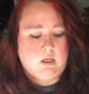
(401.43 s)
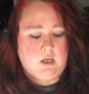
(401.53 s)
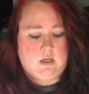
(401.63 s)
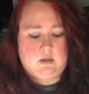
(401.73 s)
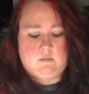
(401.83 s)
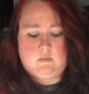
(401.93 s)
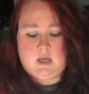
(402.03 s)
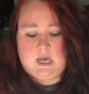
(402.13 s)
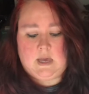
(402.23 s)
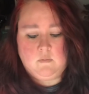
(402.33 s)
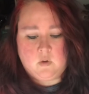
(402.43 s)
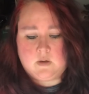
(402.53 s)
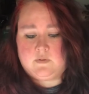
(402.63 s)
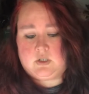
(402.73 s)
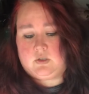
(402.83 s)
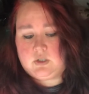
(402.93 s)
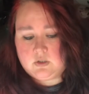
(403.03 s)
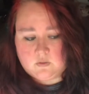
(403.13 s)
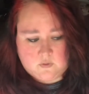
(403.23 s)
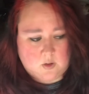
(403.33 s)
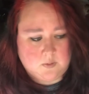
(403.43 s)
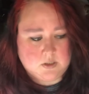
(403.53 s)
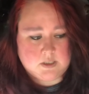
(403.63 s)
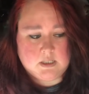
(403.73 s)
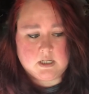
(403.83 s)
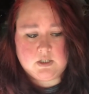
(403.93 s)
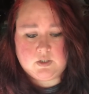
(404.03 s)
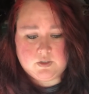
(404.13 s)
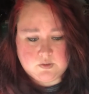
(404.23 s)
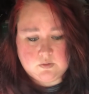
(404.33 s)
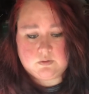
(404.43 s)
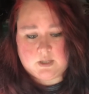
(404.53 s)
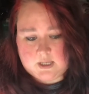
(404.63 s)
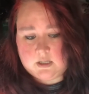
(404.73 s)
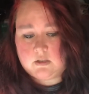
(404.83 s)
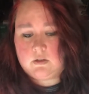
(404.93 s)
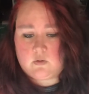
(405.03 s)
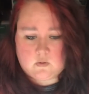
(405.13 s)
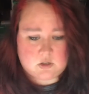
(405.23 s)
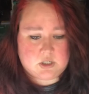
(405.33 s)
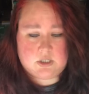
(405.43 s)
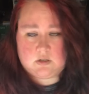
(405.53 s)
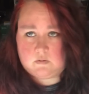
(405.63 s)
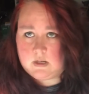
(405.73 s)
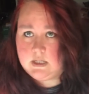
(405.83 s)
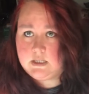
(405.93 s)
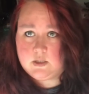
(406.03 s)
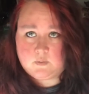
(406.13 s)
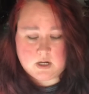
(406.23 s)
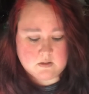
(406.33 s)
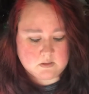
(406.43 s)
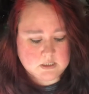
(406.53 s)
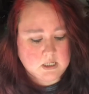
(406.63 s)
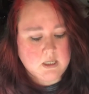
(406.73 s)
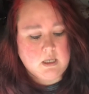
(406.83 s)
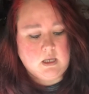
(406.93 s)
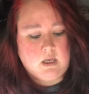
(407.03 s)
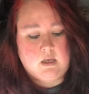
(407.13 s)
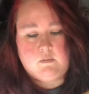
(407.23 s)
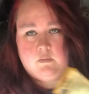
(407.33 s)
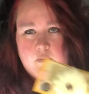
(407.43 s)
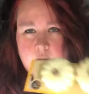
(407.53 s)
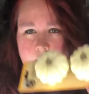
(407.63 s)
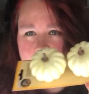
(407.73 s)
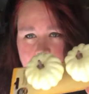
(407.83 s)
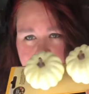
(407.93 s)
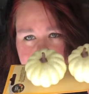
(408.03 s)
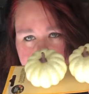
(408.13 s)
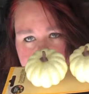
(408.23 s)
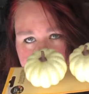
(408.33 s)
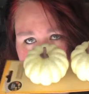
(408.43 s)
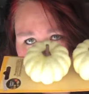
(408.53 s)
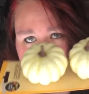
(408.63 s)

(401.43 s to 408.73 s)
I'm more of a traditional fall person. I do like the oranges and the reds and the browns, but I am digging